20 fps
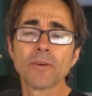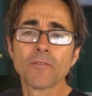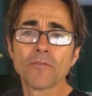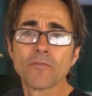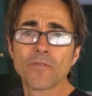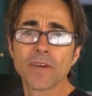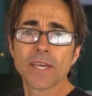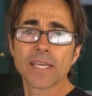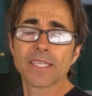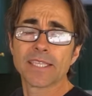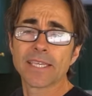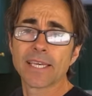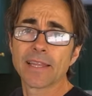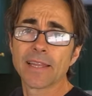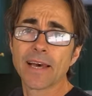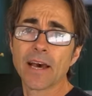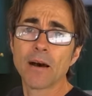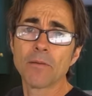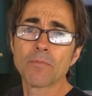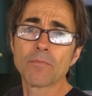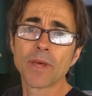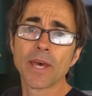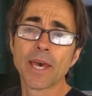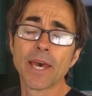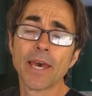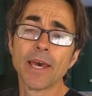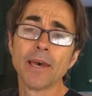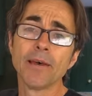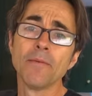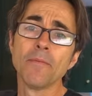be fixing that up
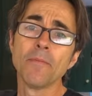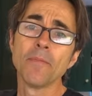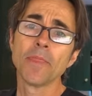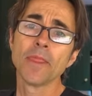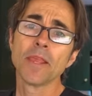there